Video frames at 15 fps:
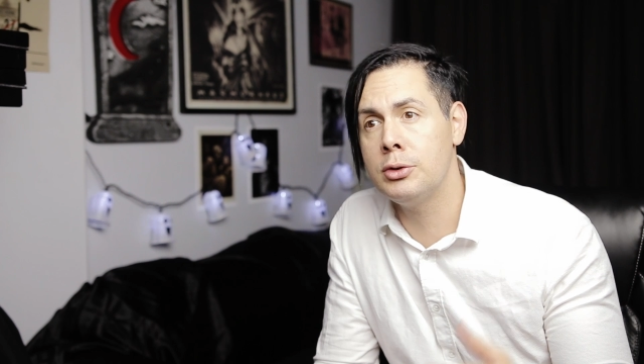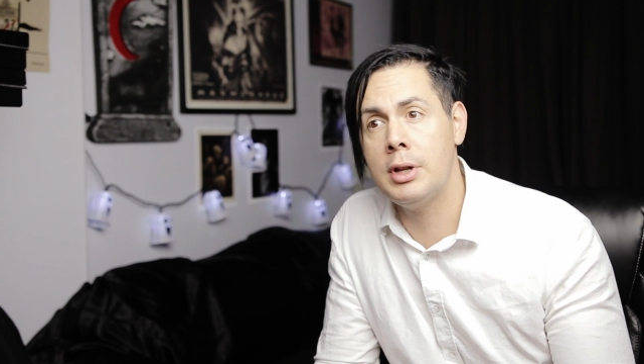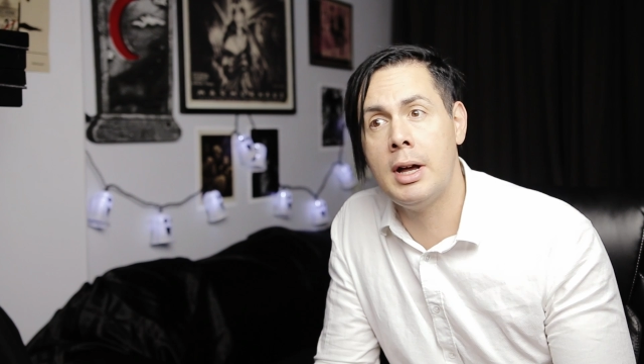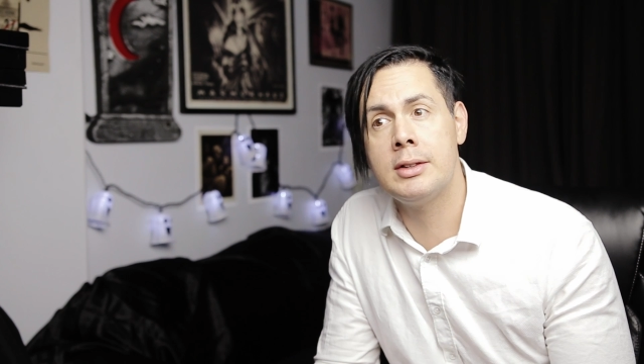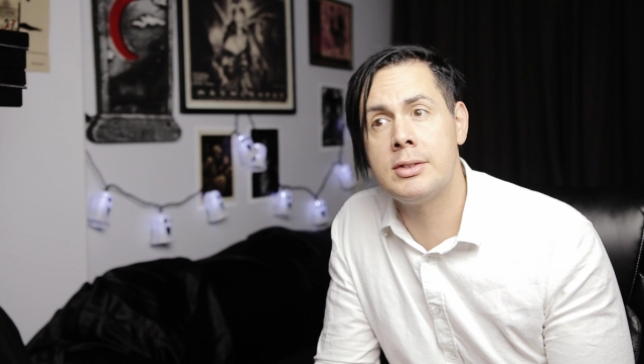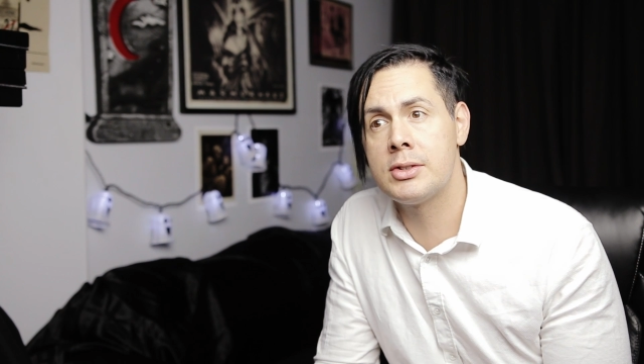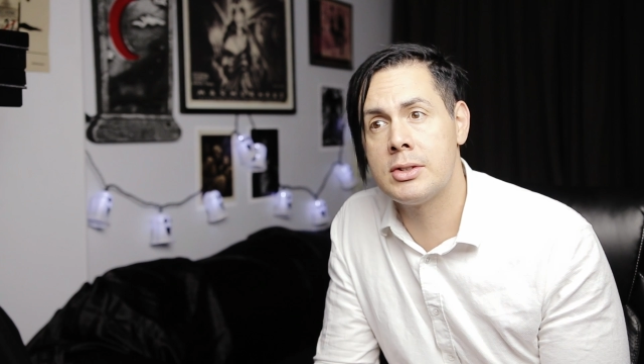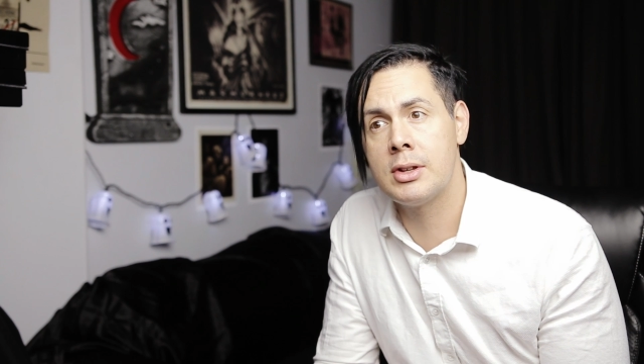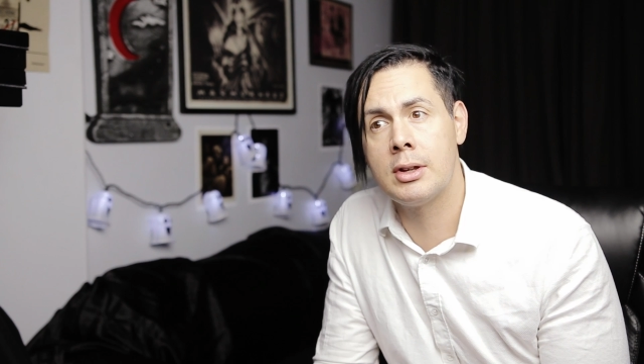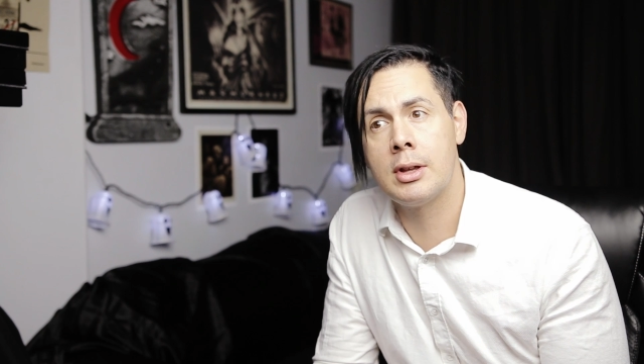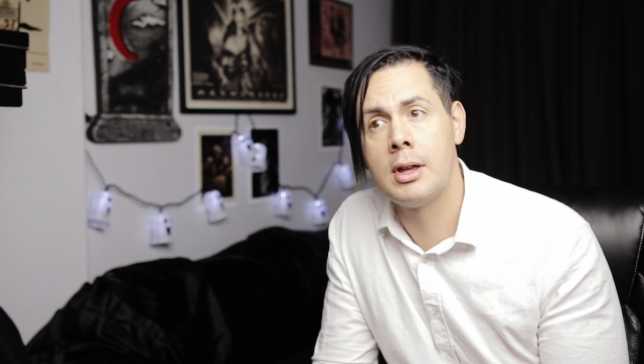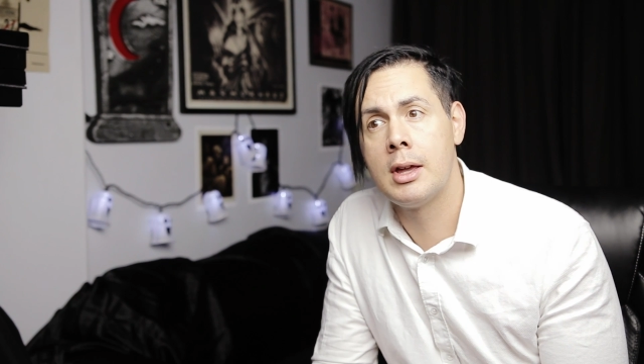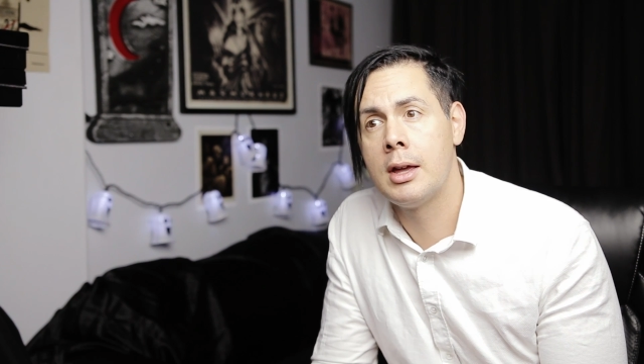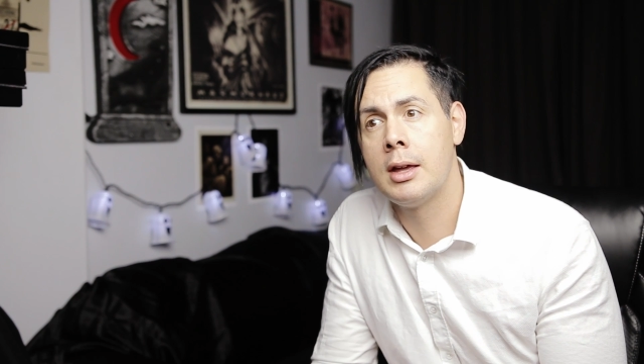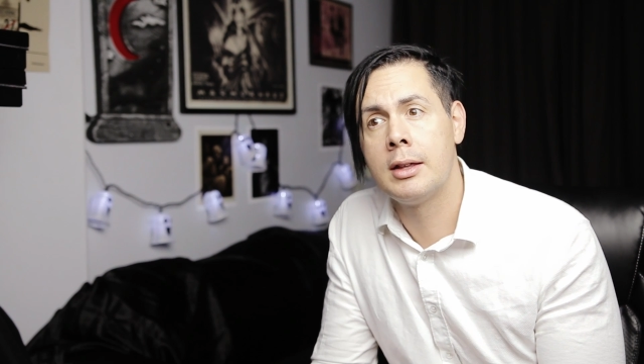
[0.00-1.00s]
nuts
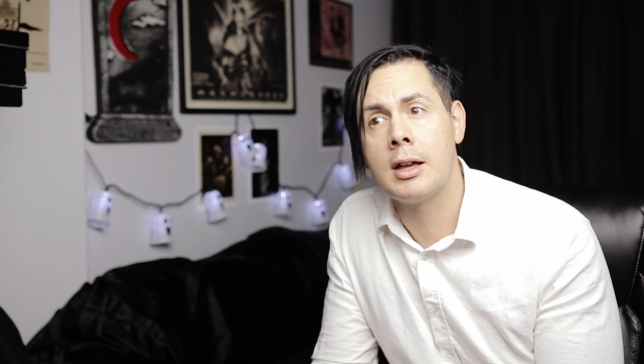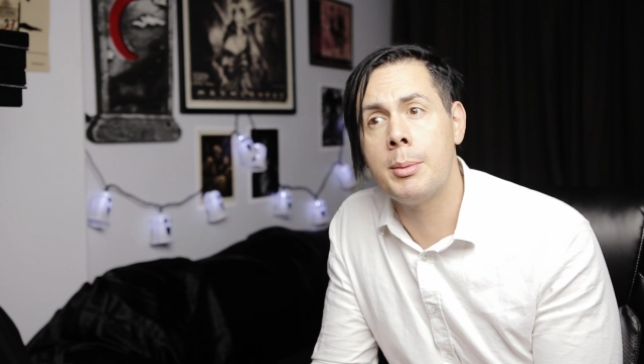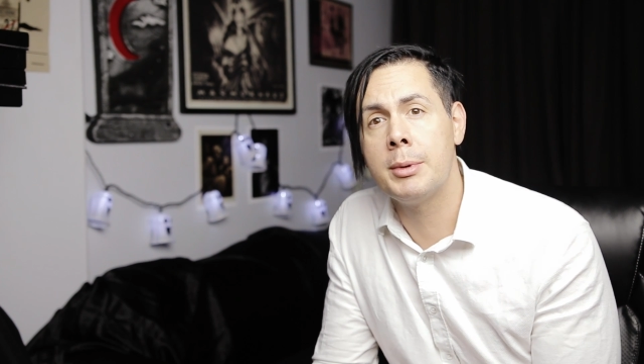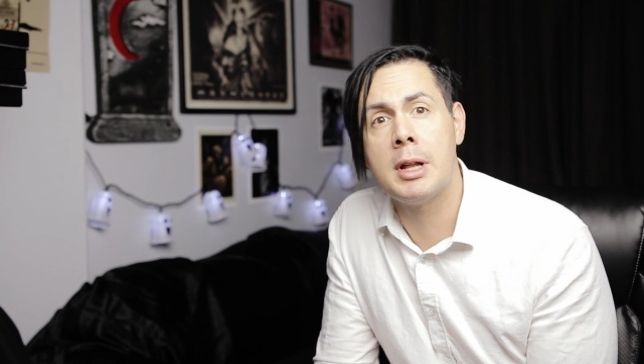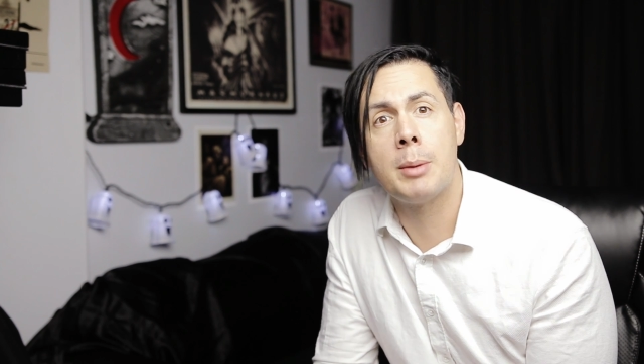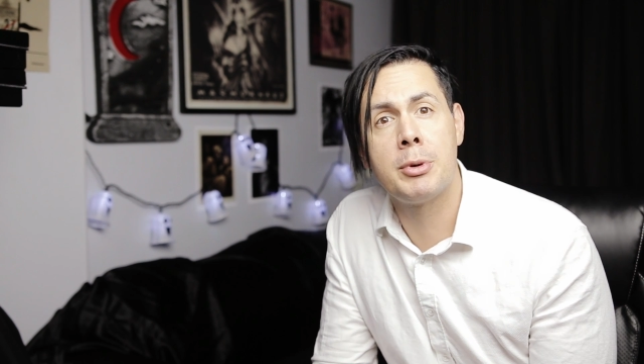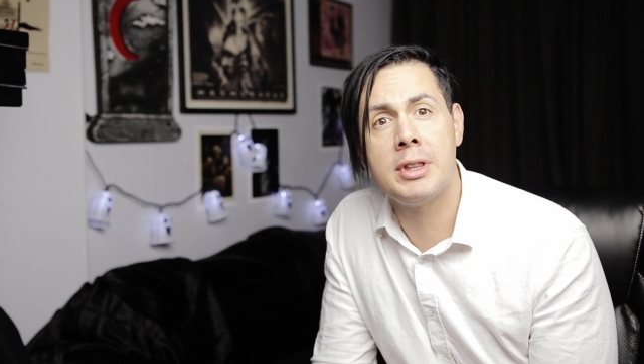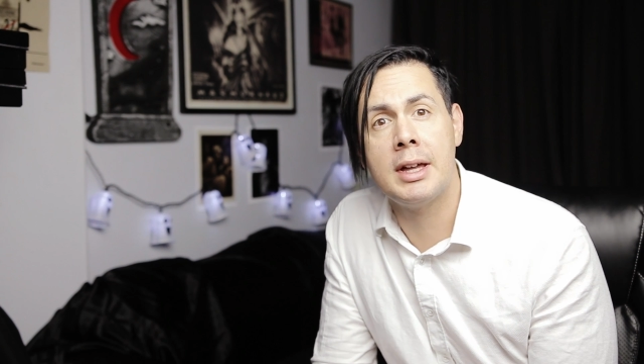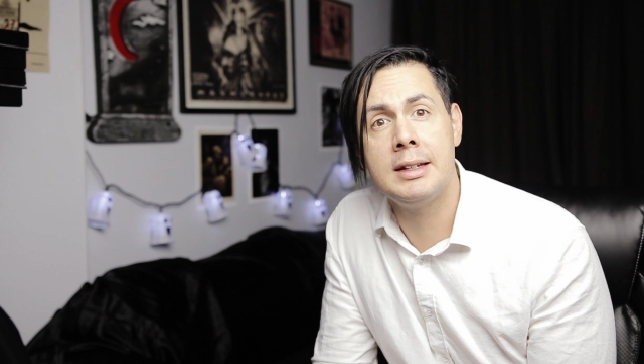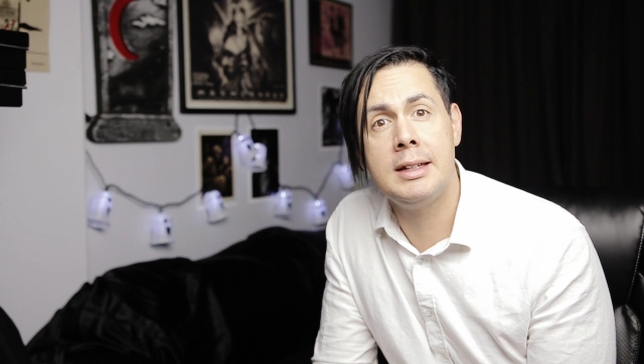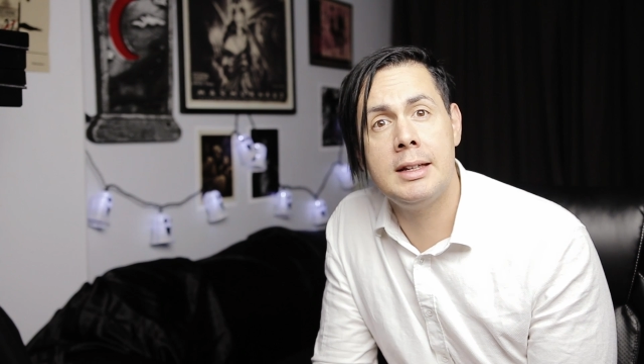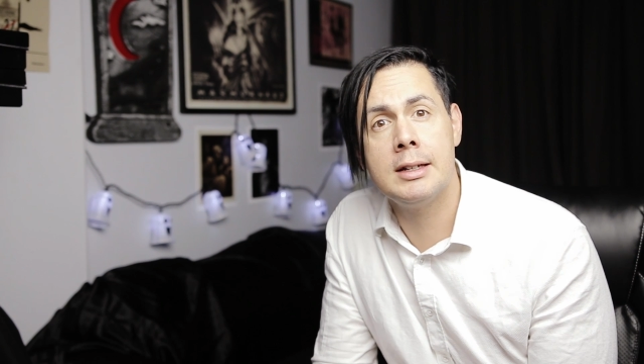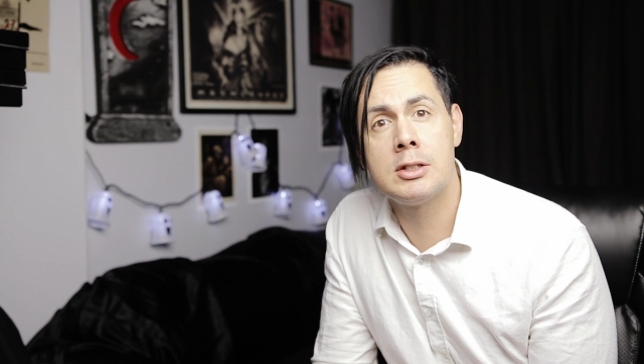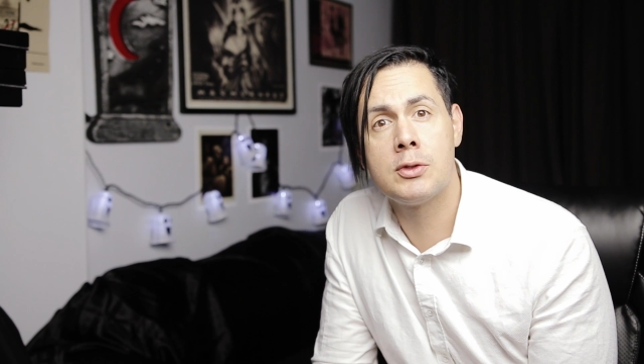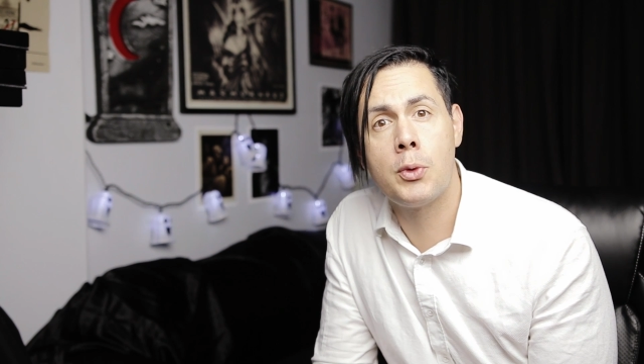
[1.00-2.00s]
coming up with
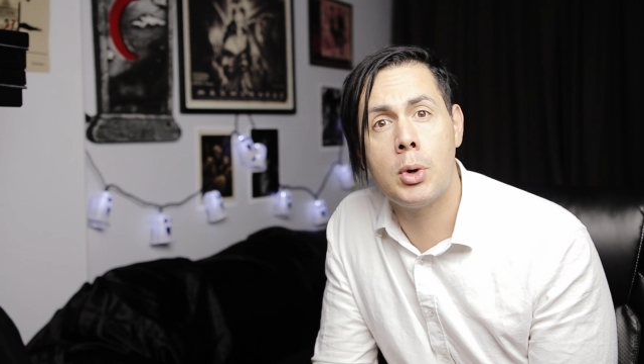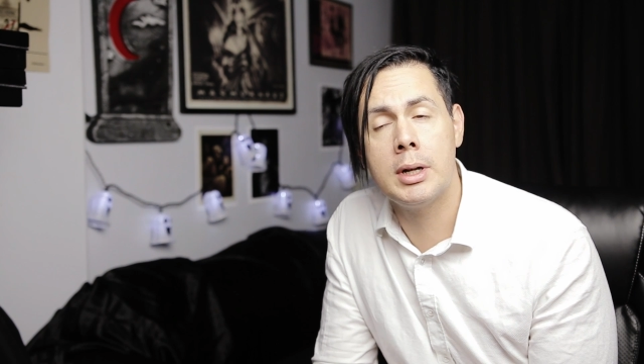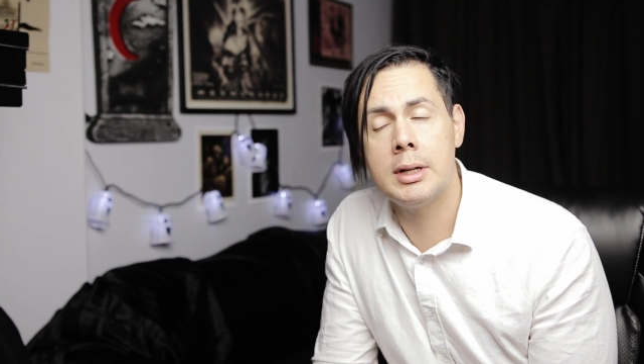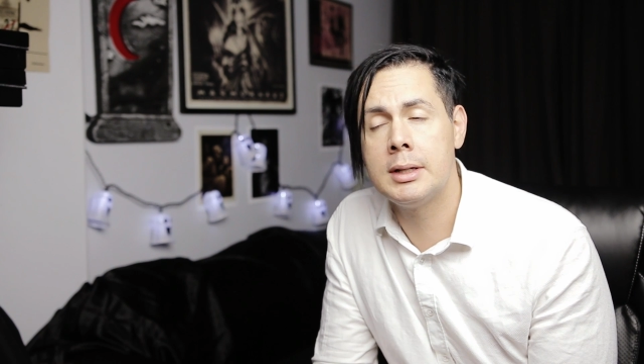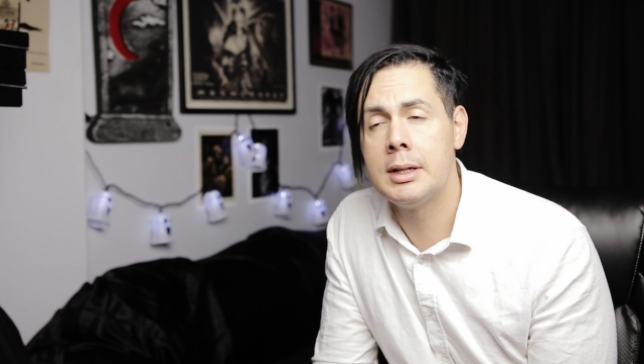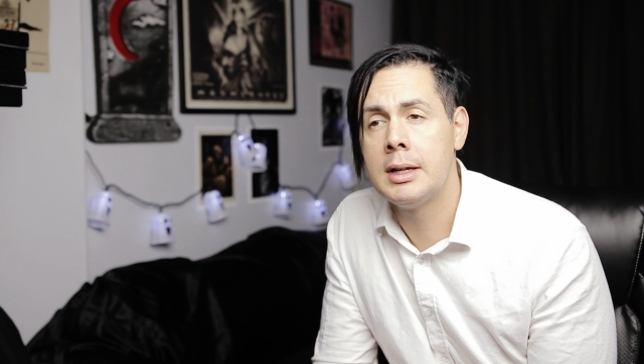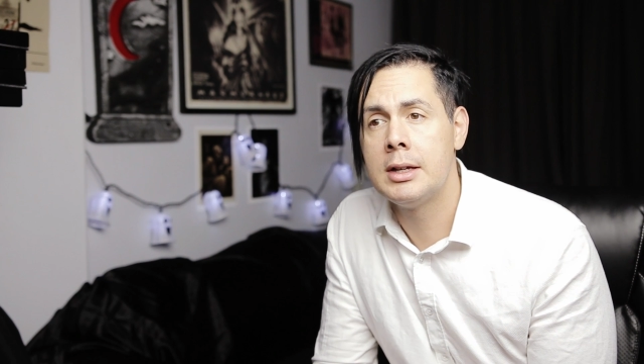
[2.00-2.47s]
ideas for it.